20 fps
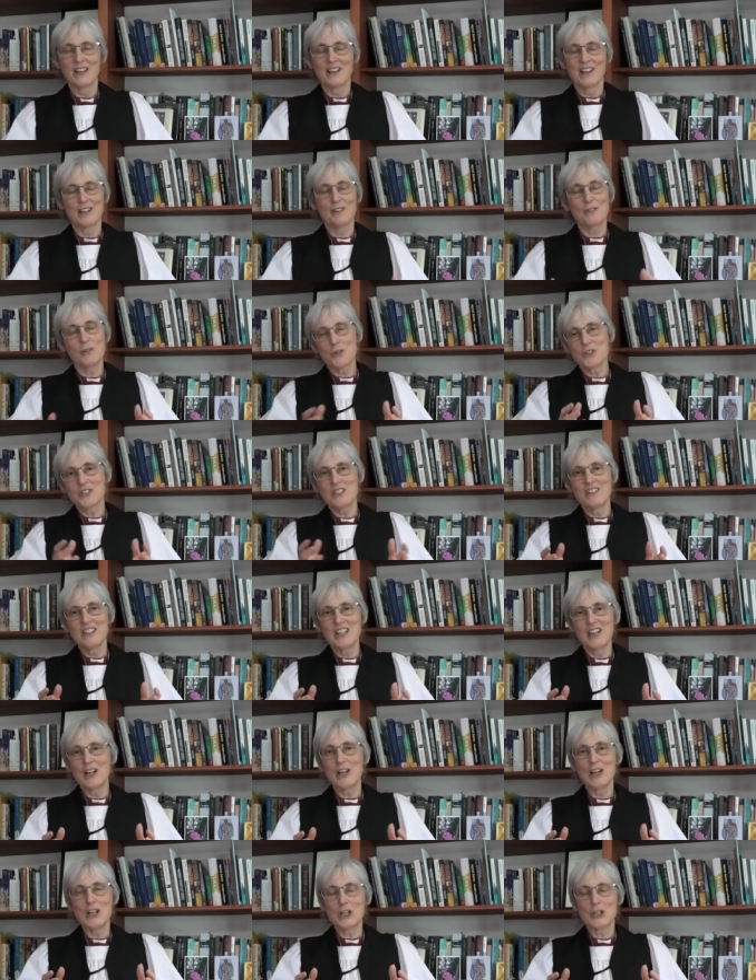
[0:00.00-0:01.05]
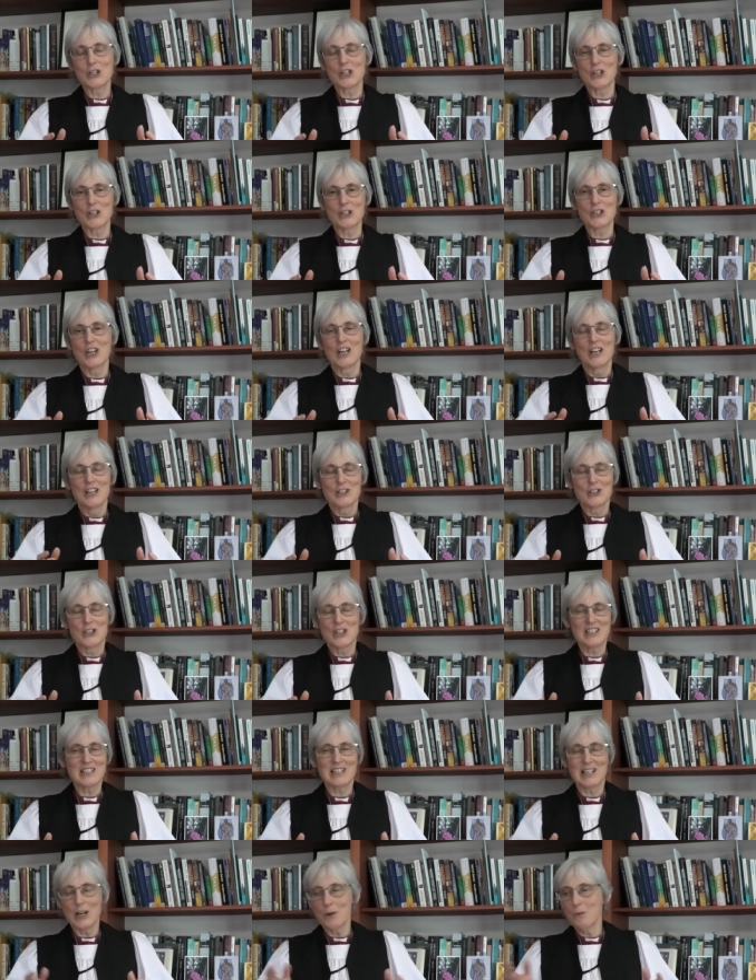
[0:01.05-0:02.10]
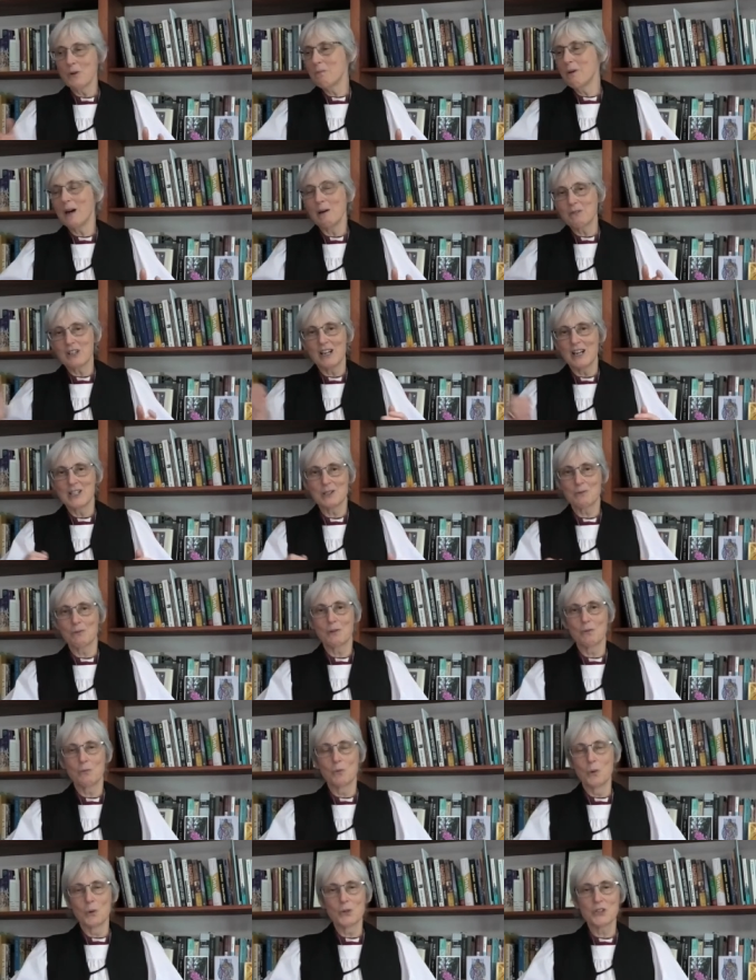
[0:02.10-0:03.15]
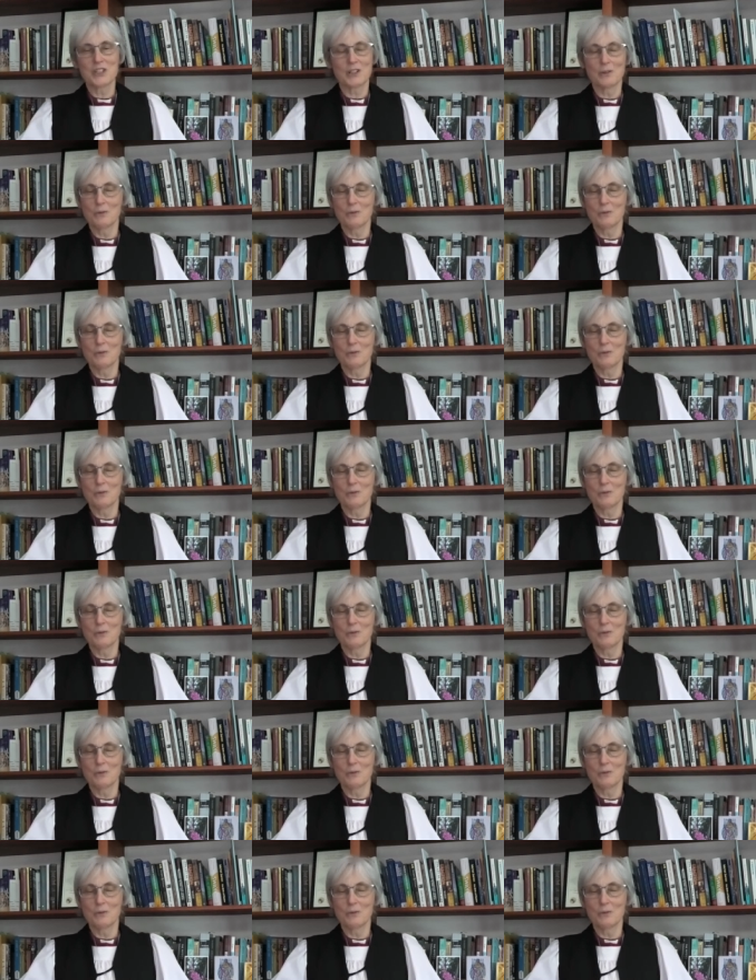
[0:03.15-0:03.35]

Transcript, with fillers: And of course, in the early church, just like we baptize with water,